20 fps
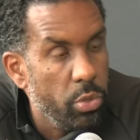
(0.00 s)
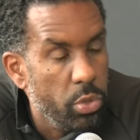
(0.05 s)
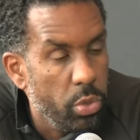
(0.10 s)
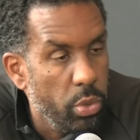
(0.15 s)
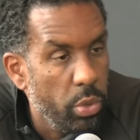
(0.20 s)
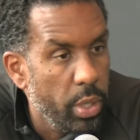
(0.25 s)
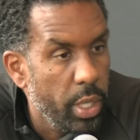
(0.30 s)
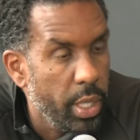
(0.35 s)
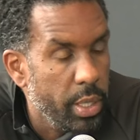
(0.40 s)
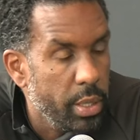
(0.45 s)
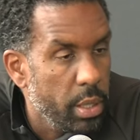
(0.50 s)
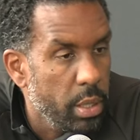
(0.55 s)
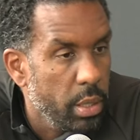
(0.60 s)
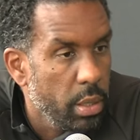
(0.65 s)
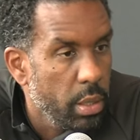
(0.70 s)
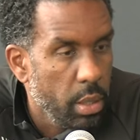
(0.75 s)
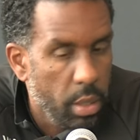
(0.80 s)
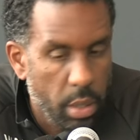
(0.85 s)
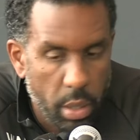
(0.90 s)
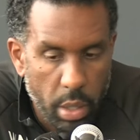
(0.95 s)
also that
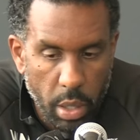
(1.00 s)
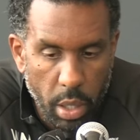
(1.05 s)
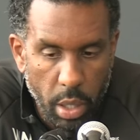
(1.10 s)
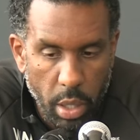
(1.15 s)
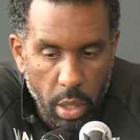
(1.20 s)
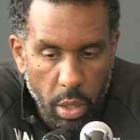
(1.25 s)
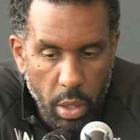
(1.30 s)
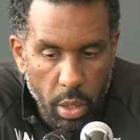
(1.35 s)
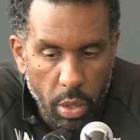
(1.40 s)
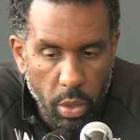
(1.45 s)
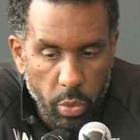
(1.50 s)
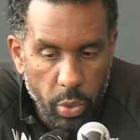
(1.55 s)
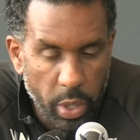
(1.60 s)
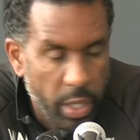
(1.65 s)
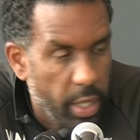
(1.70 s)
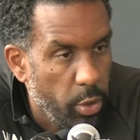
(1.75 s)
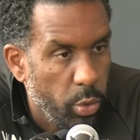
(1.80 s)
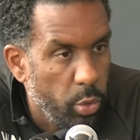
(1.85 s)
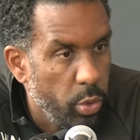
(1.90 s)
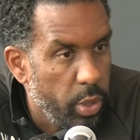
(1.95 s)
we
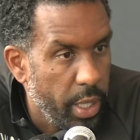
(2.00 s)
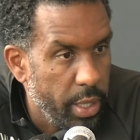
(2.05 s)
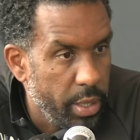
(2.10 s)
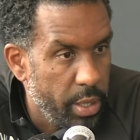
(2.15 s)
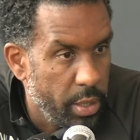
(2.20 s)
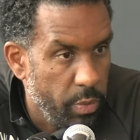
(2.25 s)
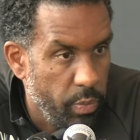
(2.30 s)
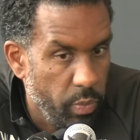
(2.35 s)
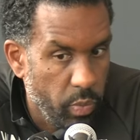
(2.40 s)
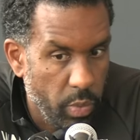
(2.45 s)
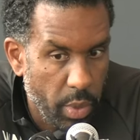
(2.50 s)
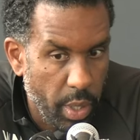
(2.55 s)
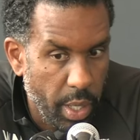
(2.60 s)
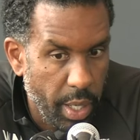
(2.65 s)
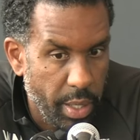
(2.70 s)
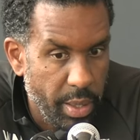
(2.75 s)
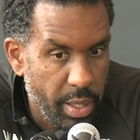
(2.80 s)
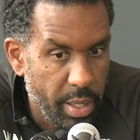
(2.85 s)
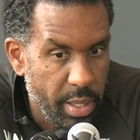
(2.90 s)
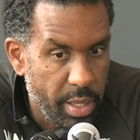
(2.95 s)
can do that,
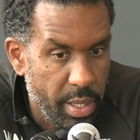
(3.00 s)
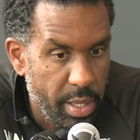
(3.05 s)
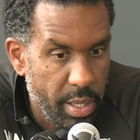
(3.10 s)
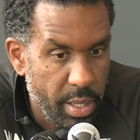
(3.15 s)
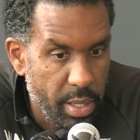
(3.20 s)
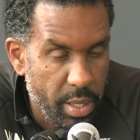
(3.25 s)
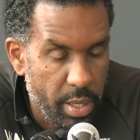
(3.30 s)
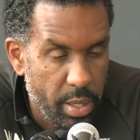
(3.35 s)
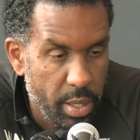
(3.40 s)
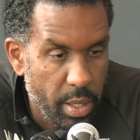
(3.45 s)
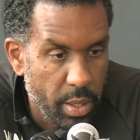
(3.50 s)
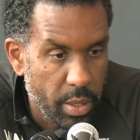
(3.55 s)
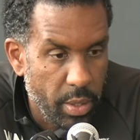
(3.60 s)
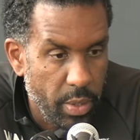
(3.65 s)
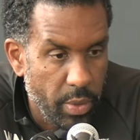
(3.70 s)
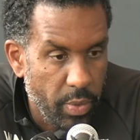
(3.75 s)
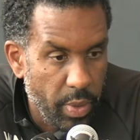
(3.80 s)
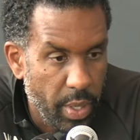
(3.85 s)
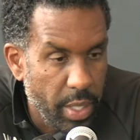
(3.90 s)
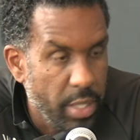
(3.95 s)
and this is
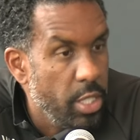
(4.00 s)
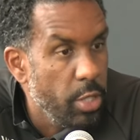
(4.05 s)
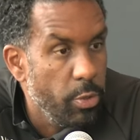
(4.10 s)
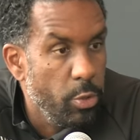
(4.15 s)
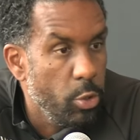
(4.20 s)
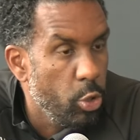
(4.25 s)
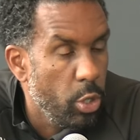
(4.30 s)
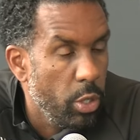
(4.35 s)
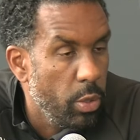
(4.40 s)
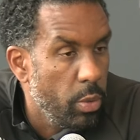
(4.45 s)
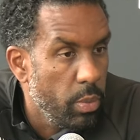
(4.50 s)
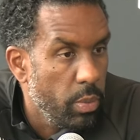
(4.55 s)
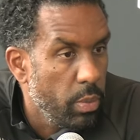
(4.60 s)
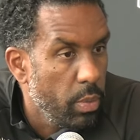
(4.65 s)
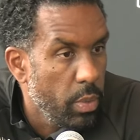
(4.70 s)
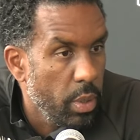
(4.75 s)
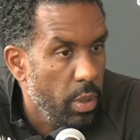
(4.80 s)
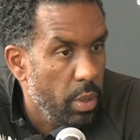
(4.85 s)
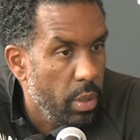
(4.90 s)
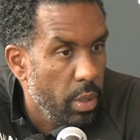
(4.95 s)
the individual.
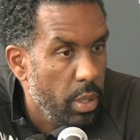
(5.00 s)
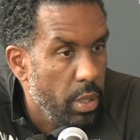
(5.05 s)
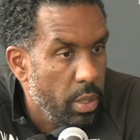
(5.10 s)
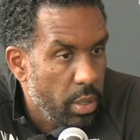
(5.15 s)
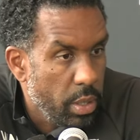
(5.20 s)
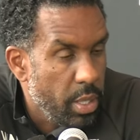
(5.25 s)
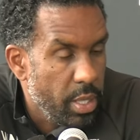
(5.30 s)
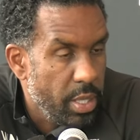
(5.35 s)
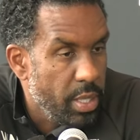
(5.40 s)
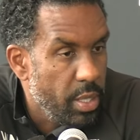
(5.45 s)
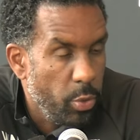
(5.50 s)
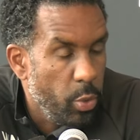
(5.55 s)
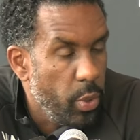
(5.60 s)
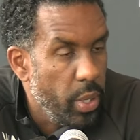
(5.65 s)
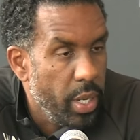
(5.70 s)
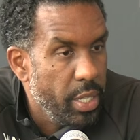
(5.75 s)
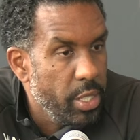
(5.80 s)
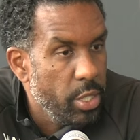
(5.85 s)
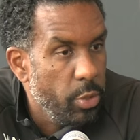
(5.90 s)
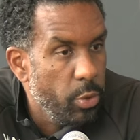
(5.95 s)
This is
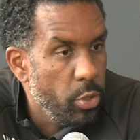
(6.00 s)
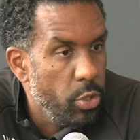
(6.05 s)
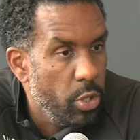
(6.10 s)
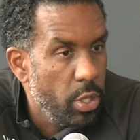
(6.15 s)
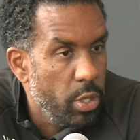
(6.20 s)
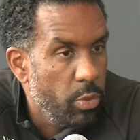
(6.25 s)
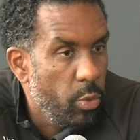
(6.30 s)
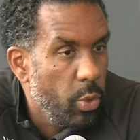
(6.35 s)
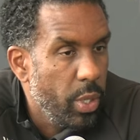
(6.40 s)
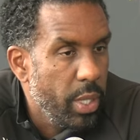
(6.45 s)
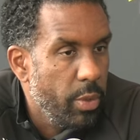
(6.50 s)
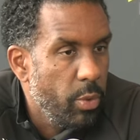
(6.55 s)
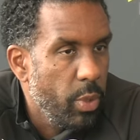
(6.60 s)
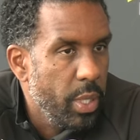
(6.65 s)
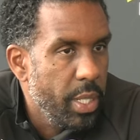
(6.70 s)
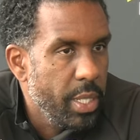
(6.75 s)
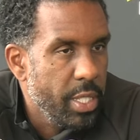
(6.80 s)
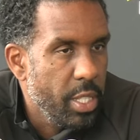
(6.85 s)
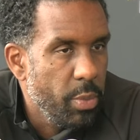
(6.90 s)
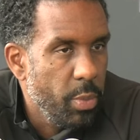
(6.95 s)
really individual.
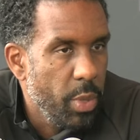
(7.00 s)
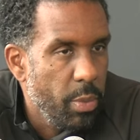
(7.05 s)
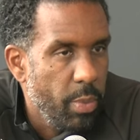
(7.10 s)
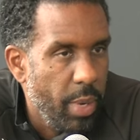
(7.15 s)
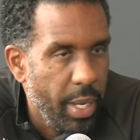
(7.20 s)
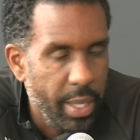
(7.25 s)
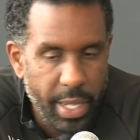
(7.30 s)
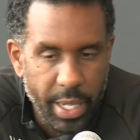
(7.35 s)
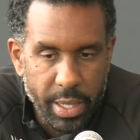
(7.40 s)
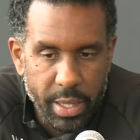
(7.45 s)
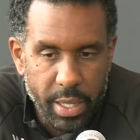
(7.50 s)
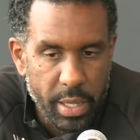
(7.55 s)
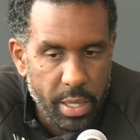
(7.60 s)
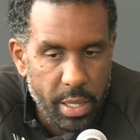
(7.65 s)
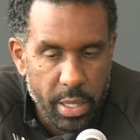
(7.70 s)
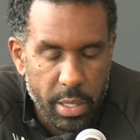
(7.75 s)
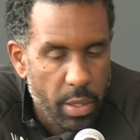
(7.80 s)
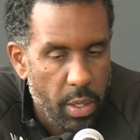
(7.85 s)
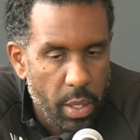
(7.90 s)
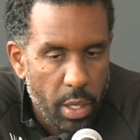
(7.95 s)
What does it mean by that
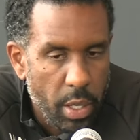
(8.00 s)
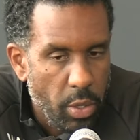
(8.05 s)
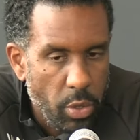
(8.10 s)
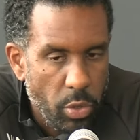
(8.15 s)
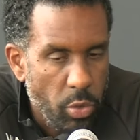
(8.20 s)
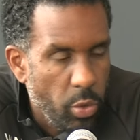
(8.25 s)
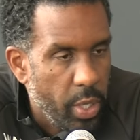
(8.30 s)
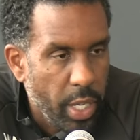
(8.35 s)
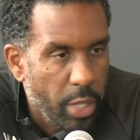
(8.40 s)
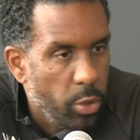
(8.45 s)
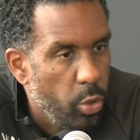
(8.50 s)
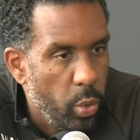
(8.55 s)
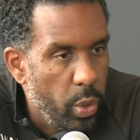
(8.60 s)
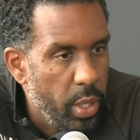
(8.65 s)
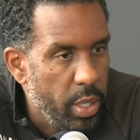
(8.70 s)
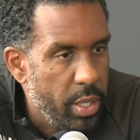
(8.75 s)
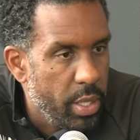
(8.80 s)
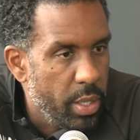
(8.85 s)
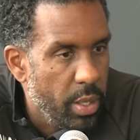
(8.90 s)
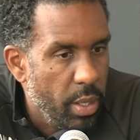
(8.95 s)
is you can do
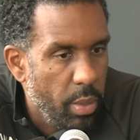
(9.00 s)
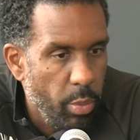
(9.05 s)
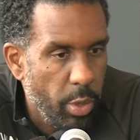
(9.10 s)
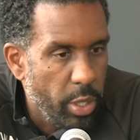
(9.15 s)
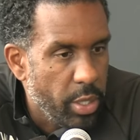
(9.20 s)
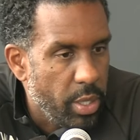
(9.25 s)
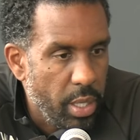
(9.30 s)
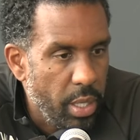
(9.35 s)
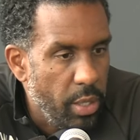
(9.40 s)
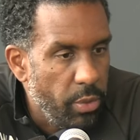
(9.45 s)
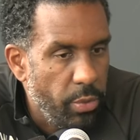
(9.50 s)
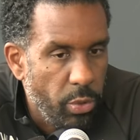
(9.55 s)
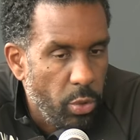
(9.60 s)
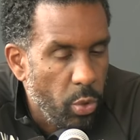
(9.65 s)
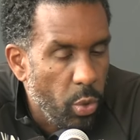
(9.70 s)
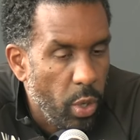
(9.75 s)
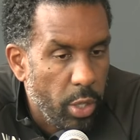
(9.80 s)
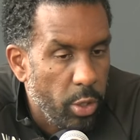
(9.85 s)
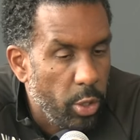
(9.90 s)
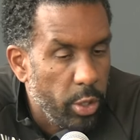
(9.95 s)
it, but if
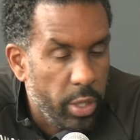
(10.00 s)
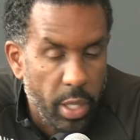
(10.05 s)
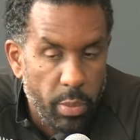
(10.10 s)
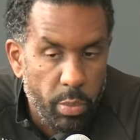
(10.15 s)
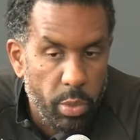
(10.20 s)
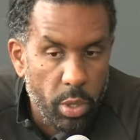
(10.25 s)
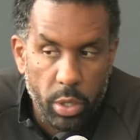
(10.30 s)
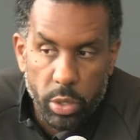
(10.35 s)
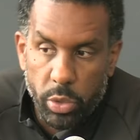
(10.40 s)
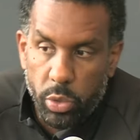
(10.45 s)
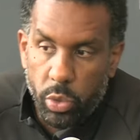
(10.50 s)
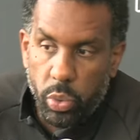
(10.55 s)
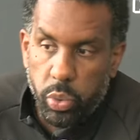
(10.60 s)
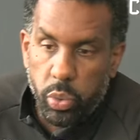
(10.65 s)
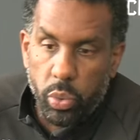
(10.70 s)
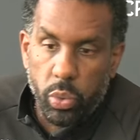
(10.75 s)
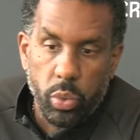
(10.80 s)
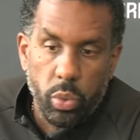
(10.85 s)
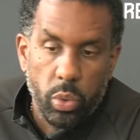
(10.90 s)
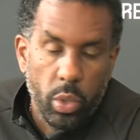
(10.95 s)
you are not able
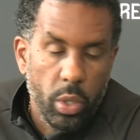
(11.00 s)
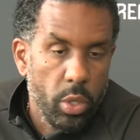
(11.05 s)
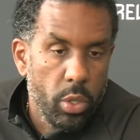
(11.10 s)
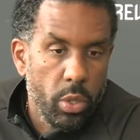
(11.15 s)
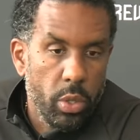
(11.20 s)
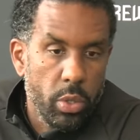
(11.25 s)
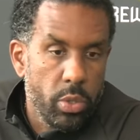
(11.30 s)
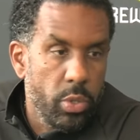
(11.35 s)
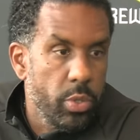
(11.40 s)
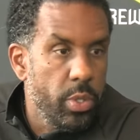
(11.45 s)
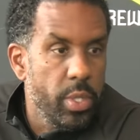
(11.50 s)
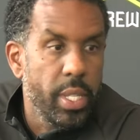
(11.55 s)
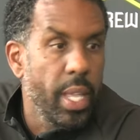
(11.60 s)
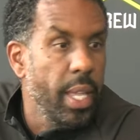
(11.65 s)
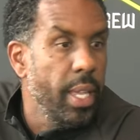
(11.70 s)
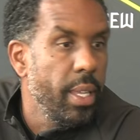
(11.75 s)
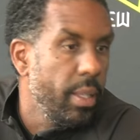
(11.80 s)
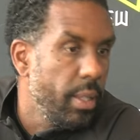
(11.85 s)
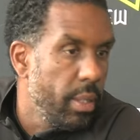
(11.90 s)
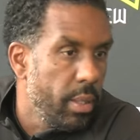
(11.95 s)
to
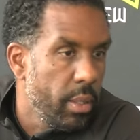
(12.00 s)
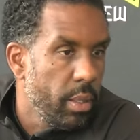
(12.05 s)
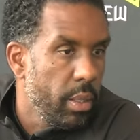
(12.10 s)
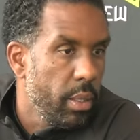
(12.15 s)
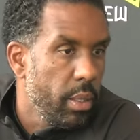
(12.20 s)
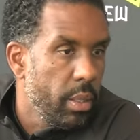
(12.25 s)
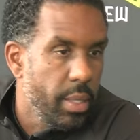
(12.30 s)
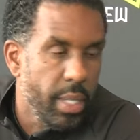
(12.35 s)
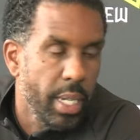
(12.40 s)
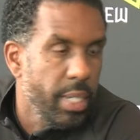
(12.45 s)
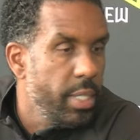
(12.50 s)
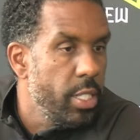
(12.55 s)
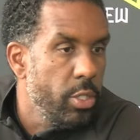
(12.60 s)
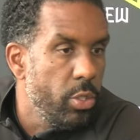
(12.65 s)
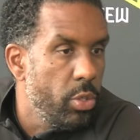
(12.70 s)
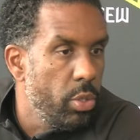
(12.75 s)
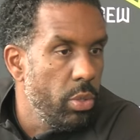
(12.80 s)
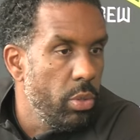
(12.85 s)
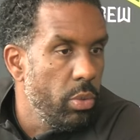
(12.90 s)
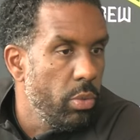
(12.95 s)
sustain the
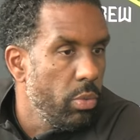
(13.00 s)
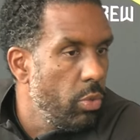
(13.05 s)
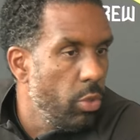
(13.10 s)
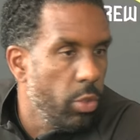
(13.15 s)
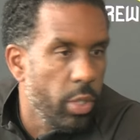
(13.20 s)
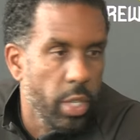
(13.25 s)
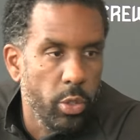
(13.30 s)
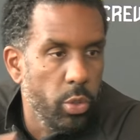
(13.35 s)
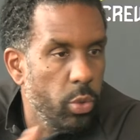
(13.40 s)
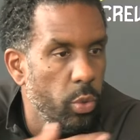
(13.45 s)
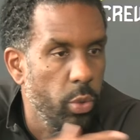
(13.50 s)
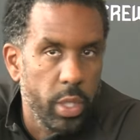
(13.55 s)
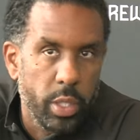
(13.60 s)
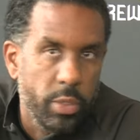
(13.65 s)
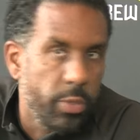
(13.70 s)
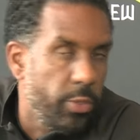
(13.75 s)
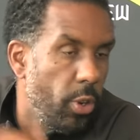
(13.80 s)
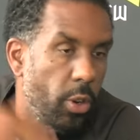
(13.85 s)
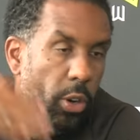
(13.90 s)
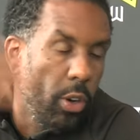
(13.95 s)
altitude, you can do
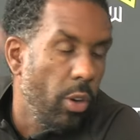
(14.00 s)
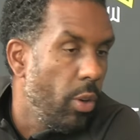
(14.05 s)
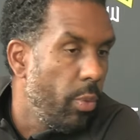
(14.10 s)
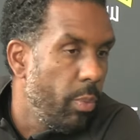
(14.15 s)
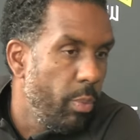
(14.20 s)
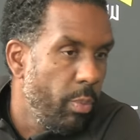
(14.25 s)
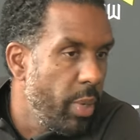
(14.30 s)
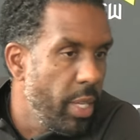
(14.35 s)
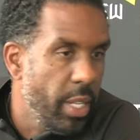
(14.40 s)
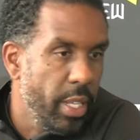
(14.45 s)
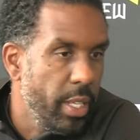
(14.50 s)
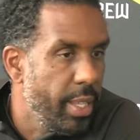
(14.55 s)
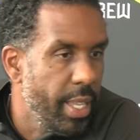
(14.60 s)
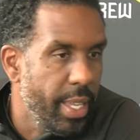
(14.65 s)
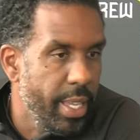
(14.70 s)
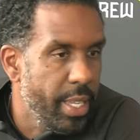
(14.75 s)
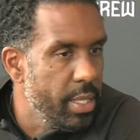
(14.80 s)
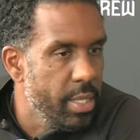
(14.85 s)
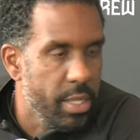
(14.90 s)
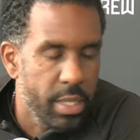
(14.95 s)
it for many
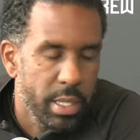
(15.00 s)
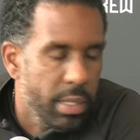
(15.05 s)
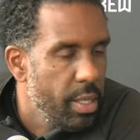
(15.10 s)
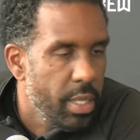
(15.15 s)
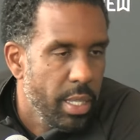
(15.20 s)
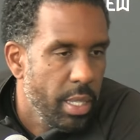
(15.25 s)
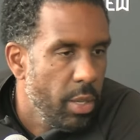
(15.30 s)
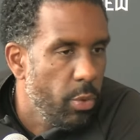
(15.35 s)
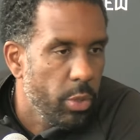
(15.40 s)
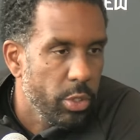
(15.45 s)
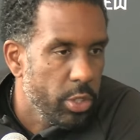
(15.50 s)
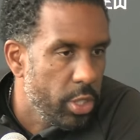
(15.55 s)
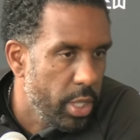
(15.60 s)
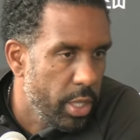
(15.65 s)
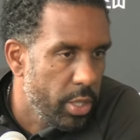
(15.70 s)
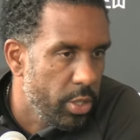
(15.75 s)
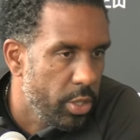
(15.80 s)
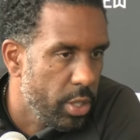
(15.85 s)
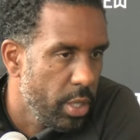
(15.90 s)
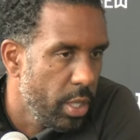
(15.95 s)
days, it won't
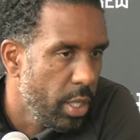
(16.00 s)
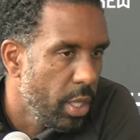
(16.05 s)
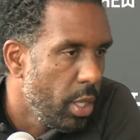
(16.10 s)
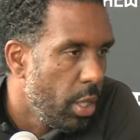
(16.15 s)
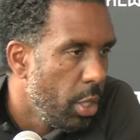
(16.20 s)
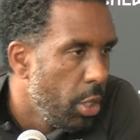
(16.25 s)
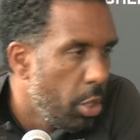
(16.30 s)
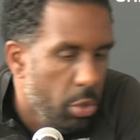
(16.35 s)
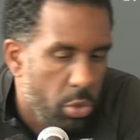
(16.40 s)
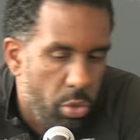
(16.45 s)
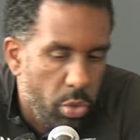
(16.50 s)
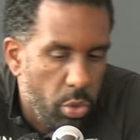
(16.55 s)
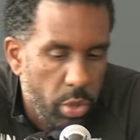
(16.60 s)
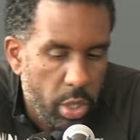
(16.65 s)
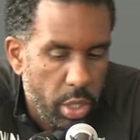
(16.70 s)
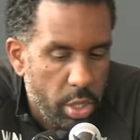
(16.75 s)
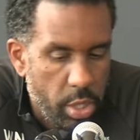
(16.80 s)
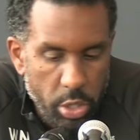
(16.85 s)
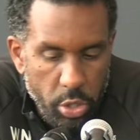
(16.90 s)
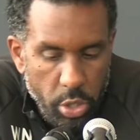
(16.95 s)
change. So
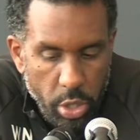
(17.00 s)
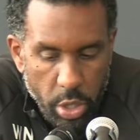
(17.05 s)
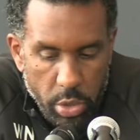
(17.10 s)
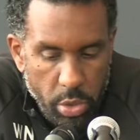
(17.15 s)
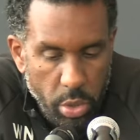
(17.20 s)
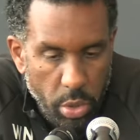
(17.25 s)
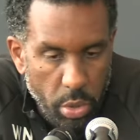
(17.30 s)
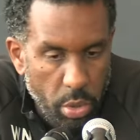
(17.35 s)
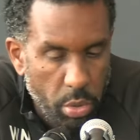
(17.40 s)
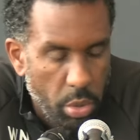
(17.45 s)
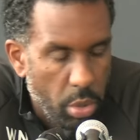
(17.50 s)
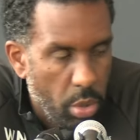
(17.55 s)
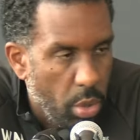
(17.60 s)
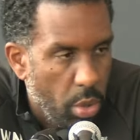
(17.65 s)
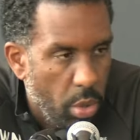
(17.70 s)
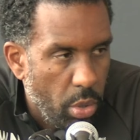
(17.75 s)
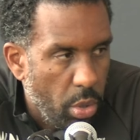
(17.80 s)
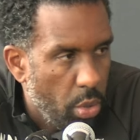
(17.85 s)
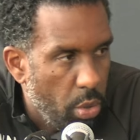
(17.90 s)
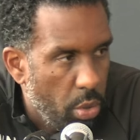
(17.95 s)
this is just a
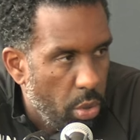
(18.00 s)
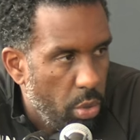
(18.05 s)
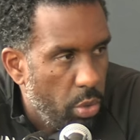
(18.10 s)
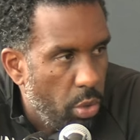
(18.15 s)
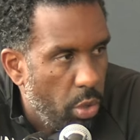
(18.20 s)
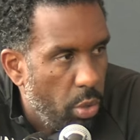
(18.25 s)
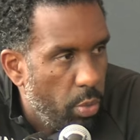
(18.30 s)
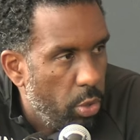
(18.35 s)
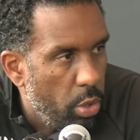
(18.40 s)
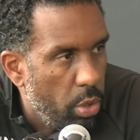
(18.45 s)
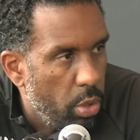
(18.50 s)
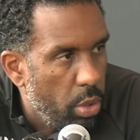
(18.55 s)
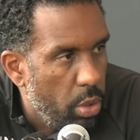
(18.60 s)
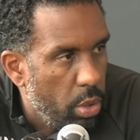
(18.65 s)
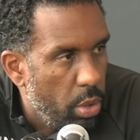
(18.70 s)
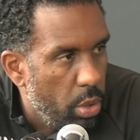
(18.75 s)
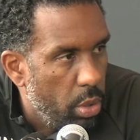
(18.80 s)
normal